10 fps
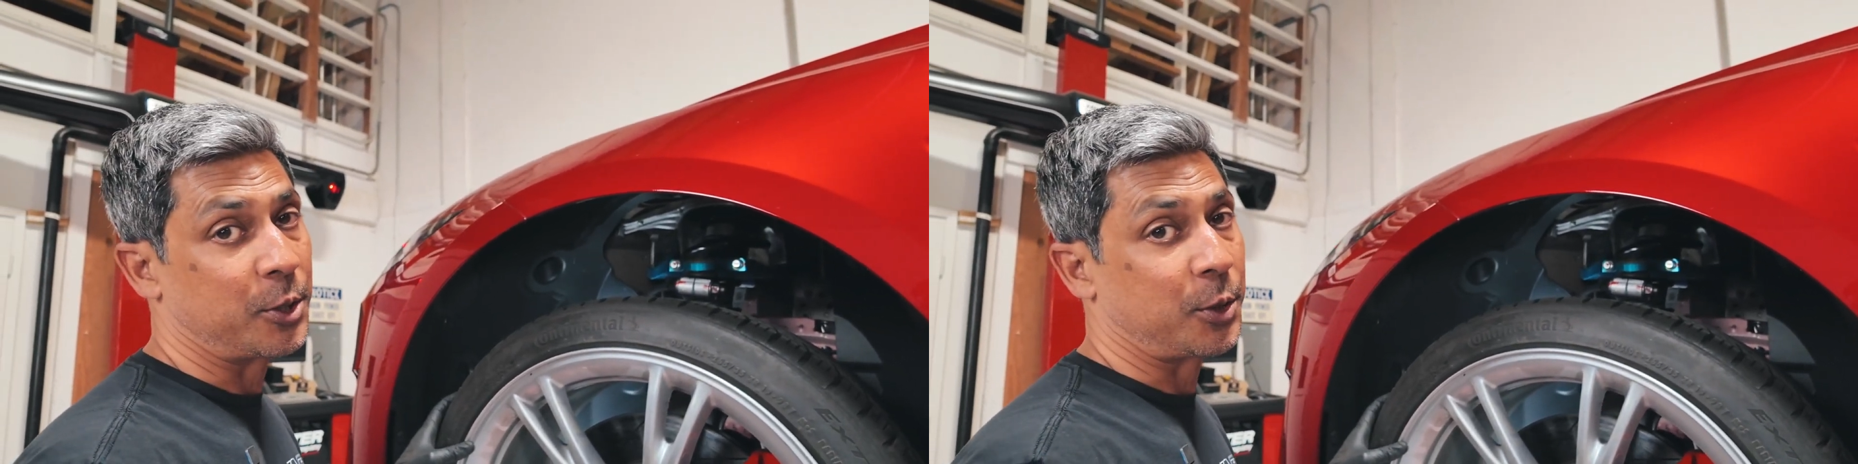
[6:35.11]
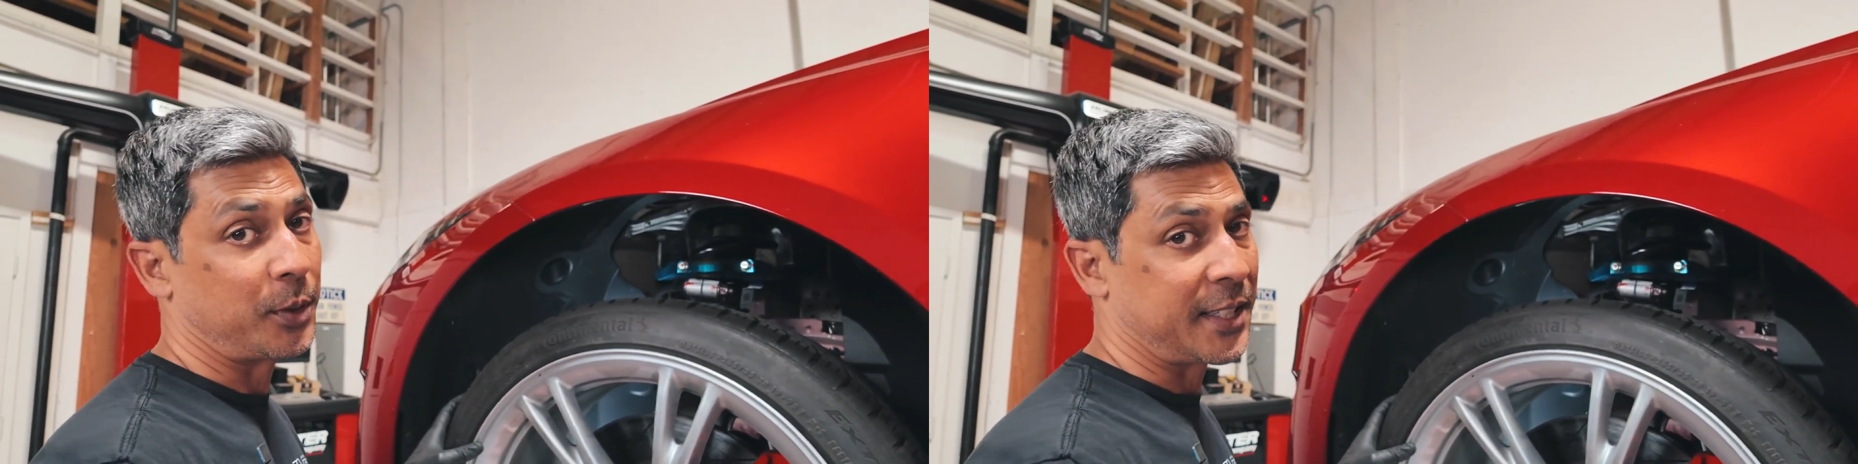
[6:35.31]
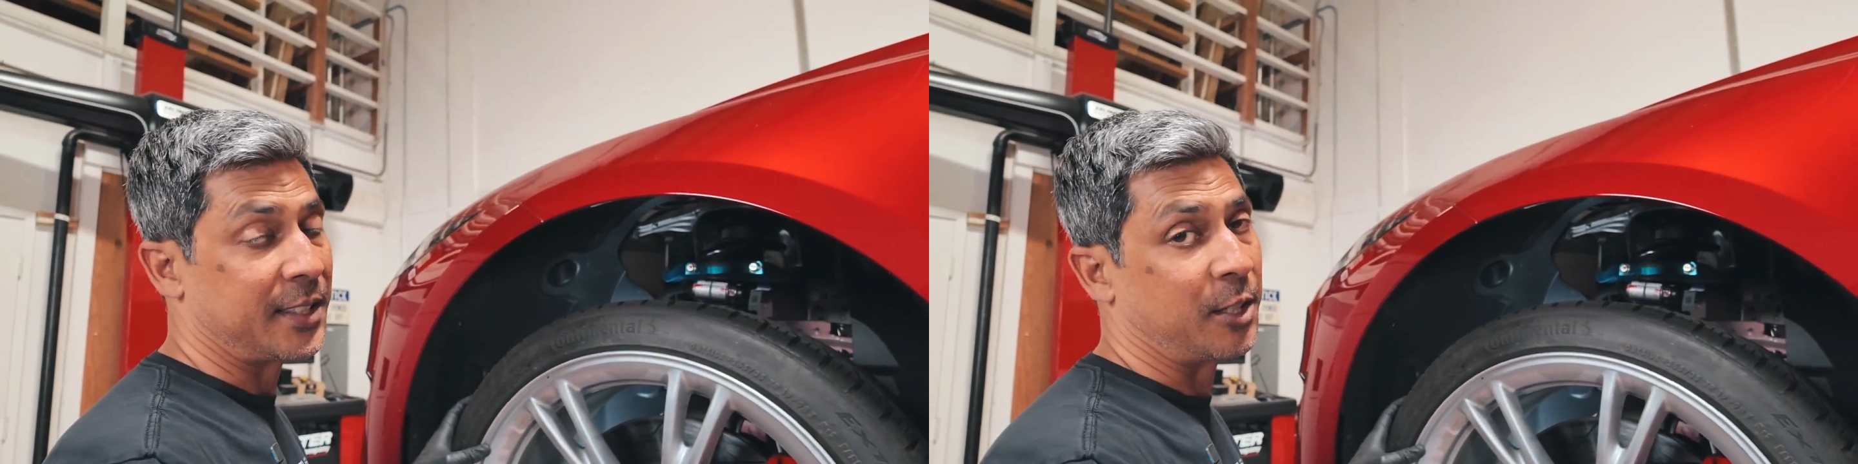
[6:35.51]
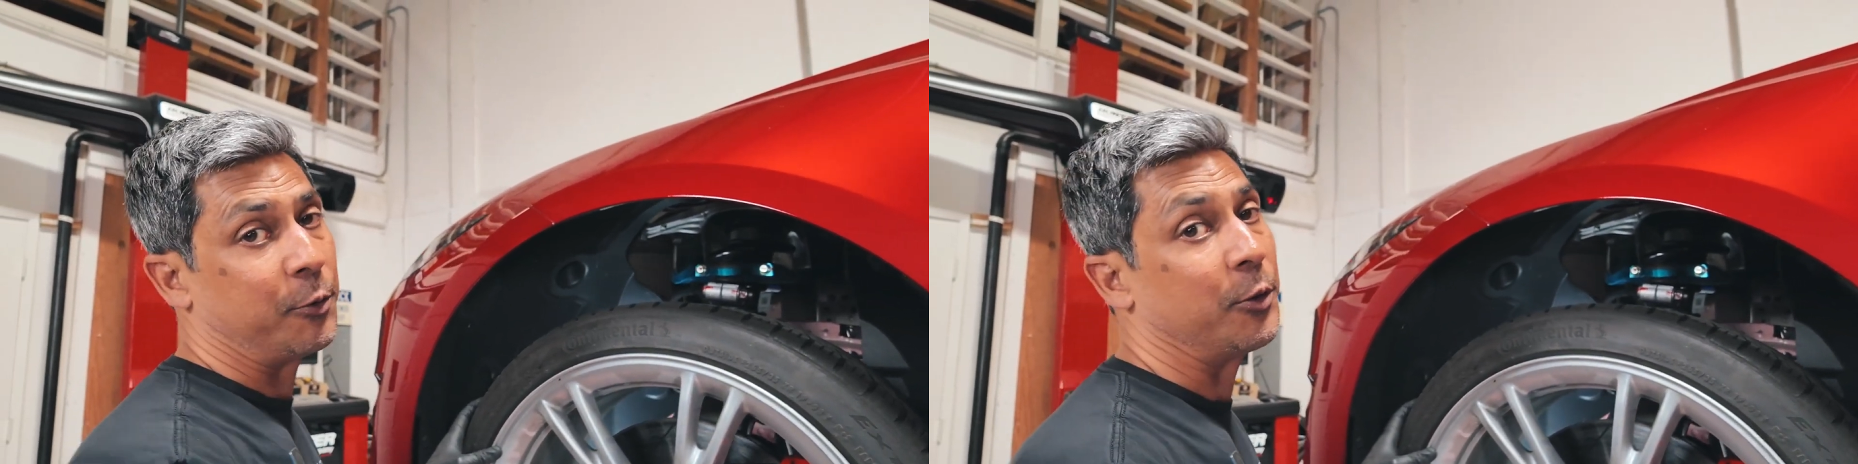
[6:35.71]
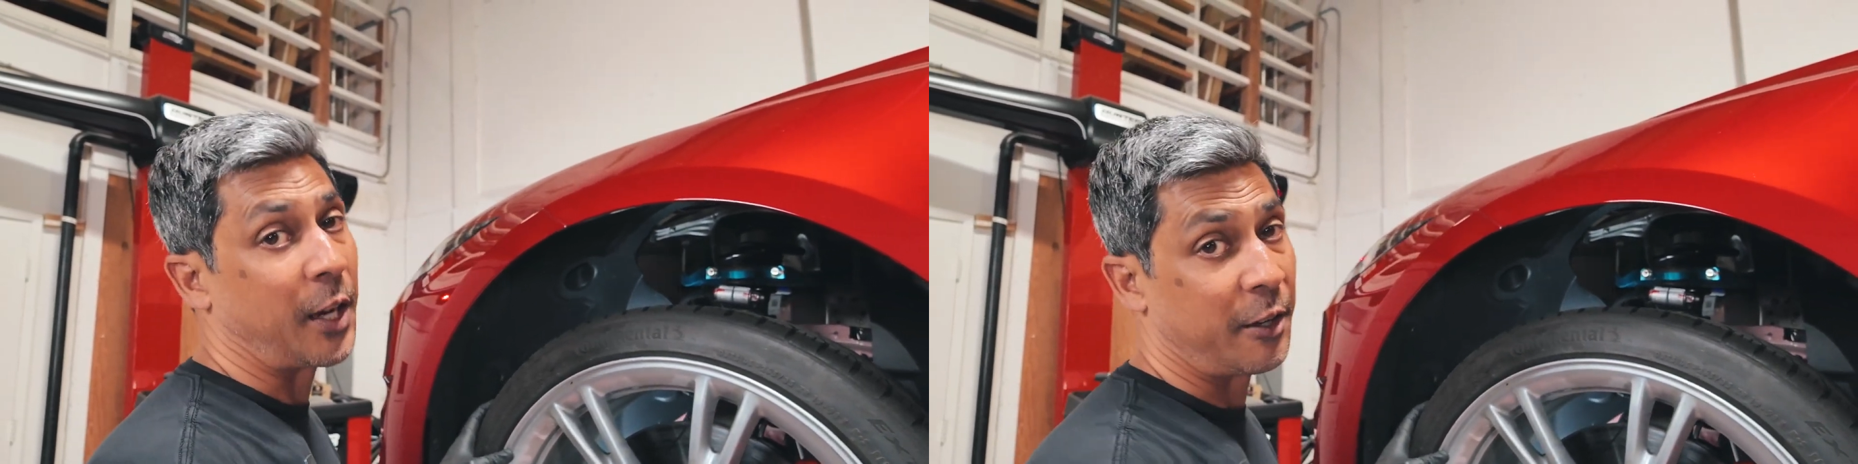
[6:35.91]
so it's as
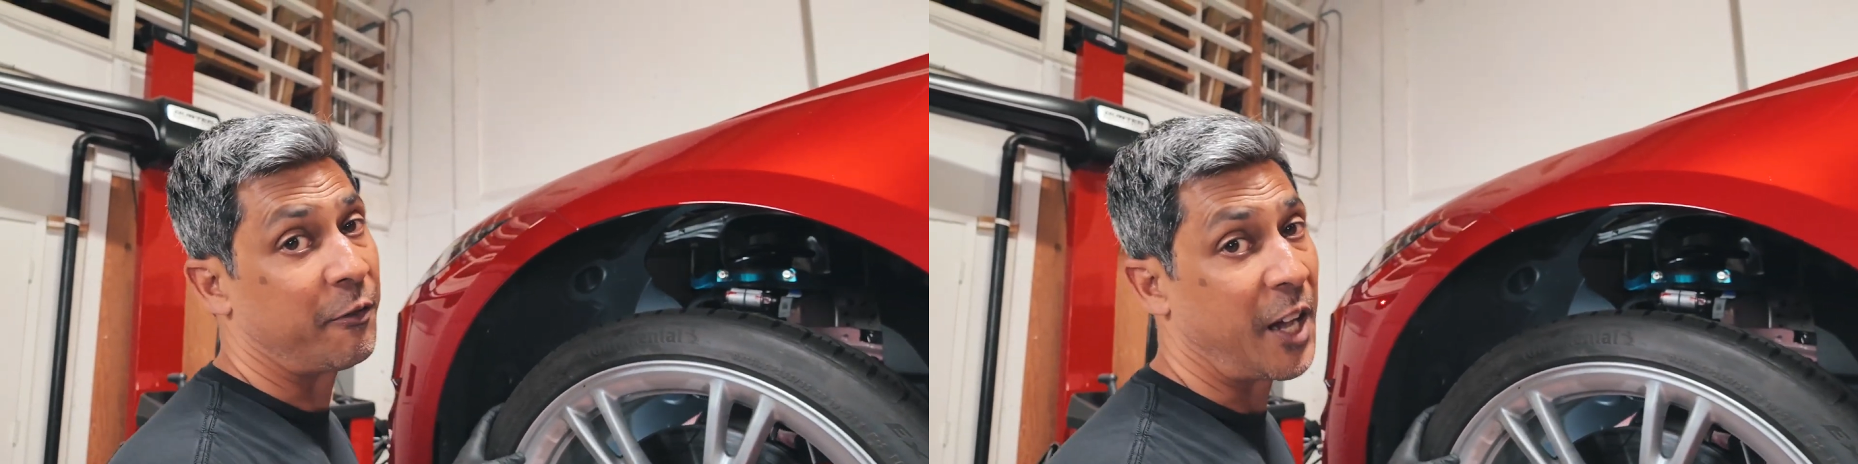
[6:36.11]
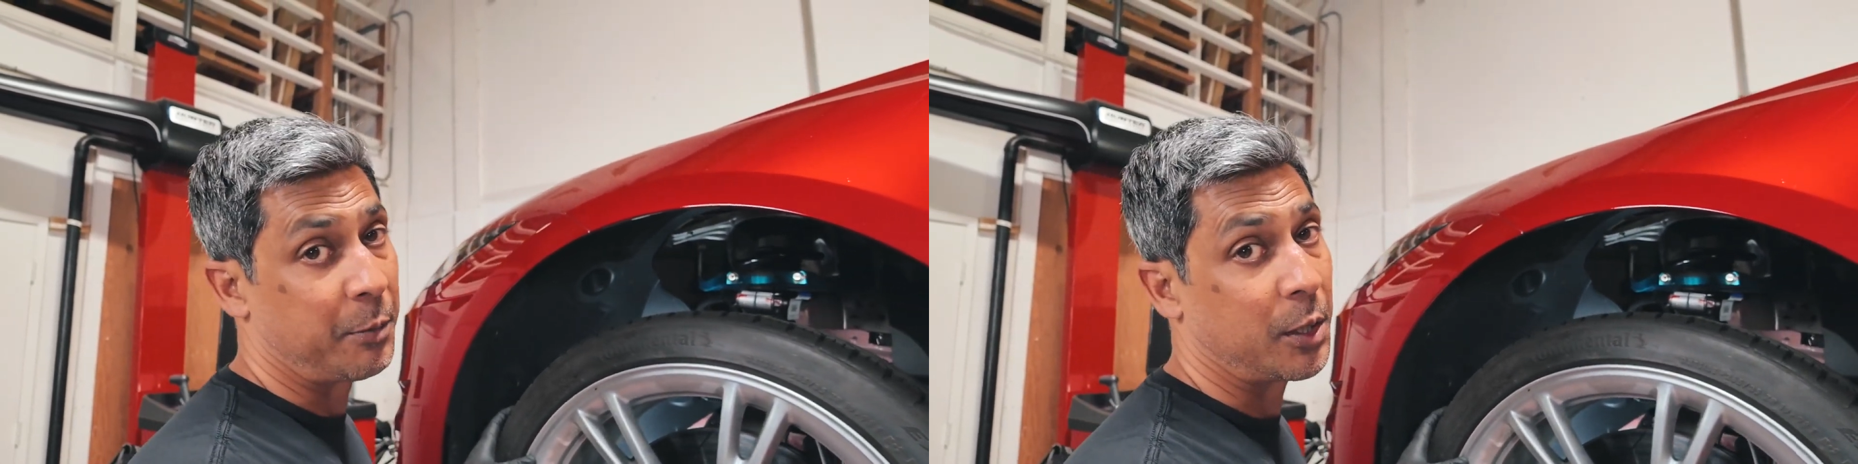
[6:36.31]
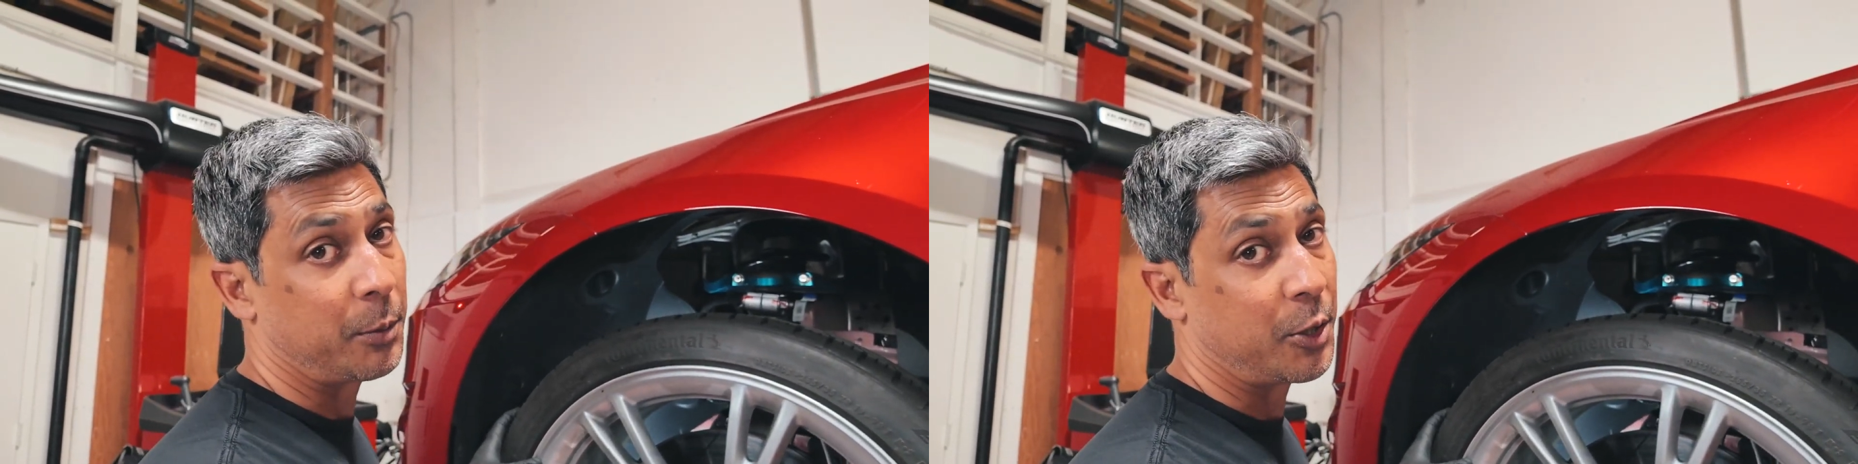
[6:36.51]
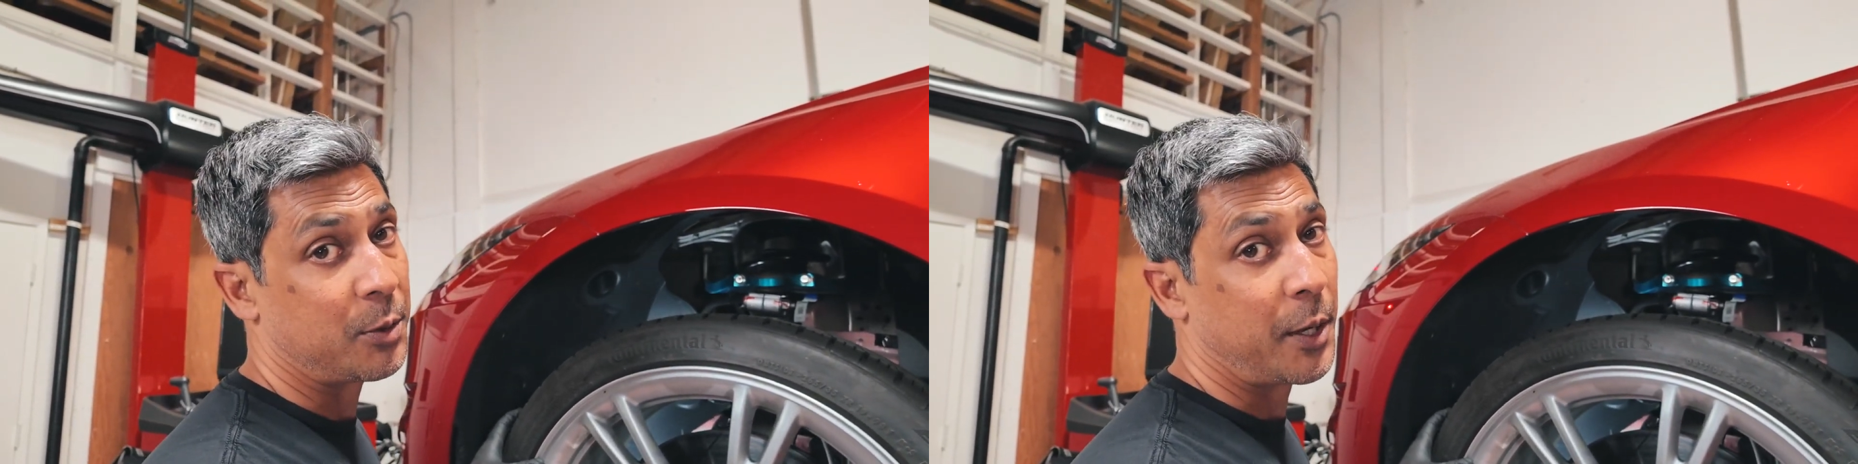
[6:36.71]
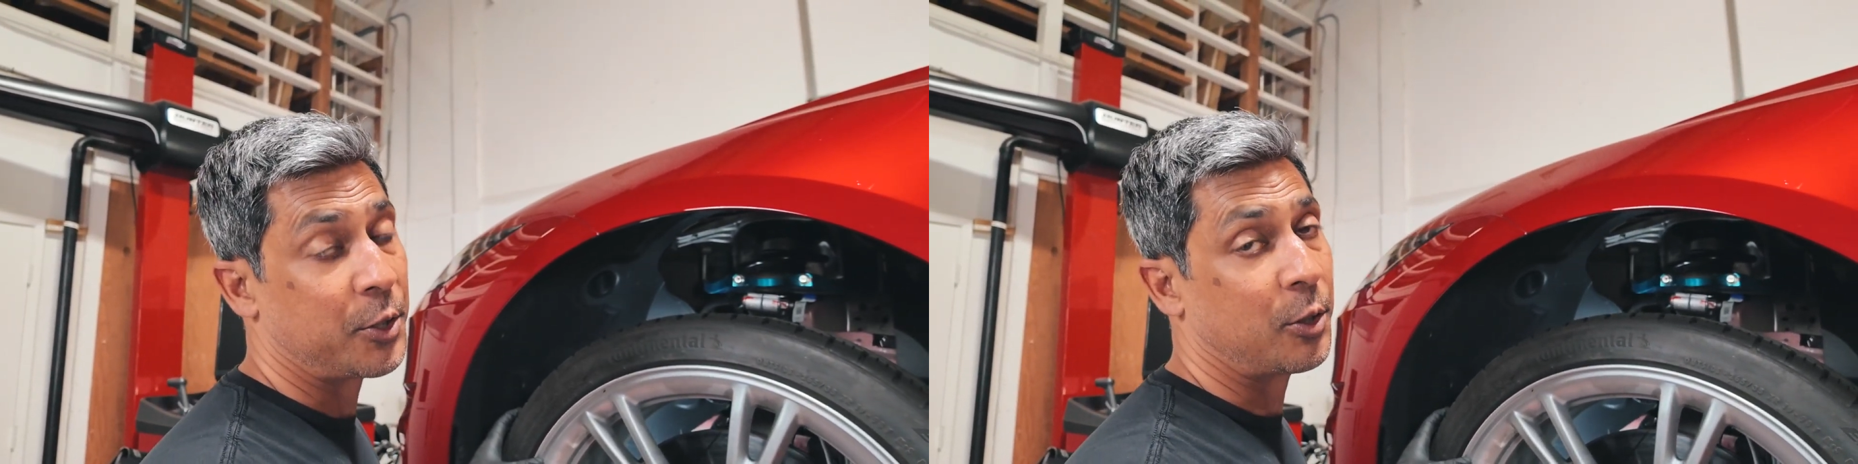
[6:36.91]
if you've got a five millimeter
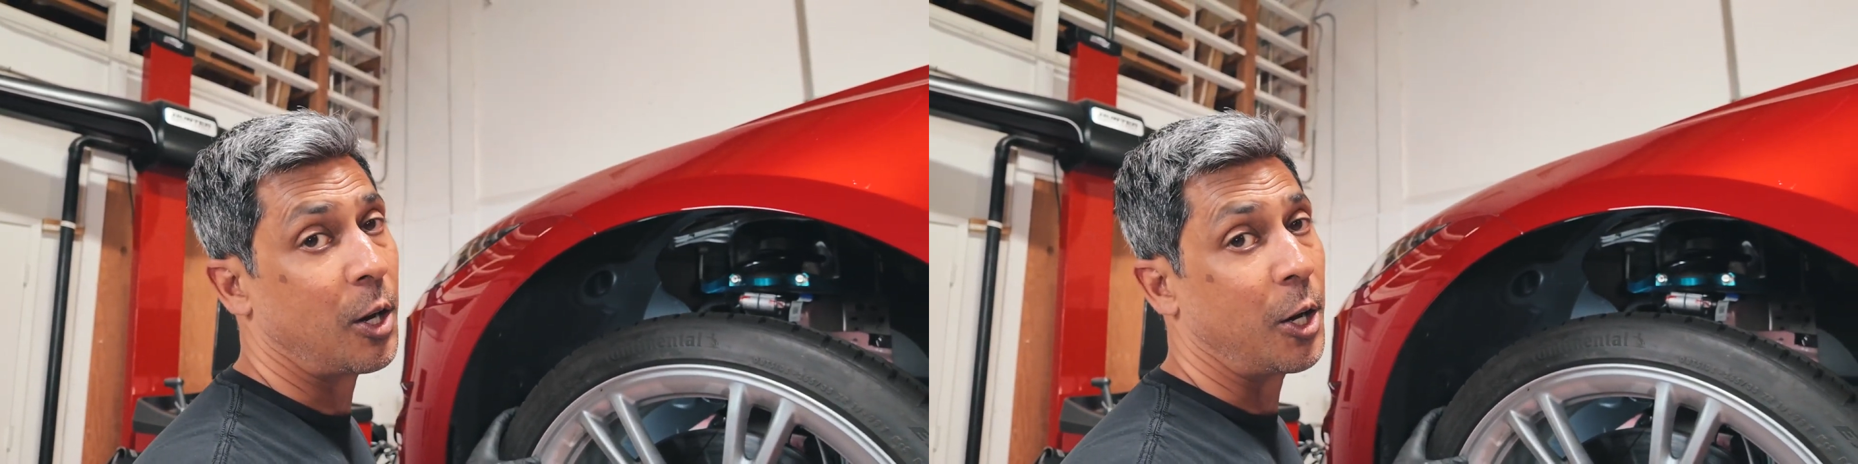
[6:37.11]
spacer